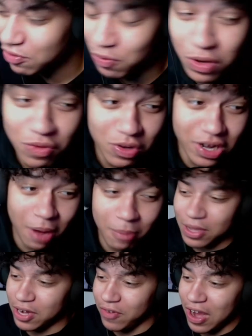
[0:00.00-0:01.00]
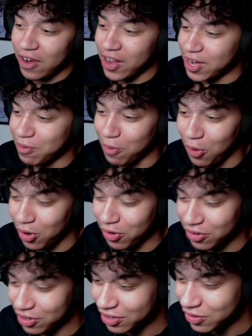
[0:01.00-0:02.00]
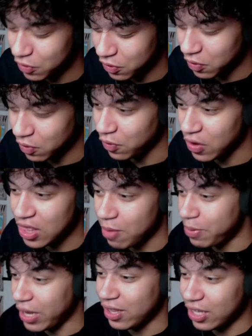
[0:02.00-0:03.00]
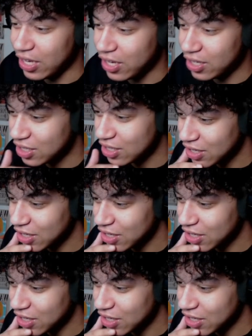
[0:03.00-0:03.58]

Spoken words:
We're not playing around anymore. We're in the big leagues.